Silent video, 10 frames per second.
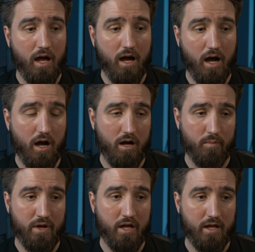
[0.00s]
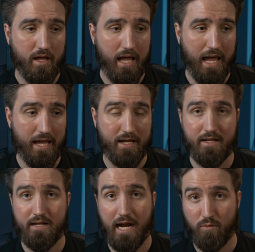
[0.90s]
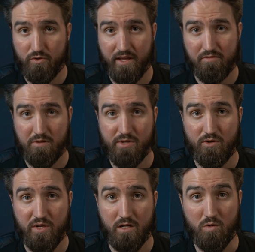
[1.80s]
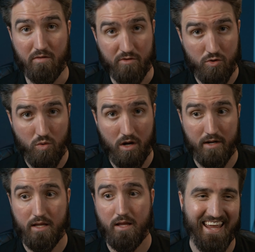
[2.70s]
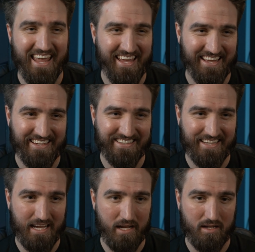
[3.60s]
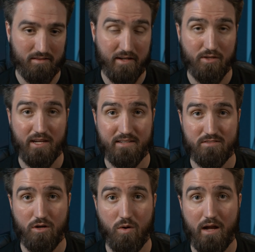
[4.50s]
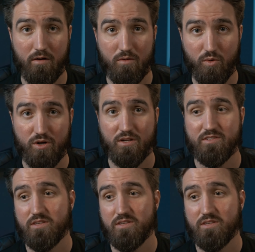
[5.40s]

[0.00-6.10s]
And I will definitely be doing a review on it and letting you guys know how it works,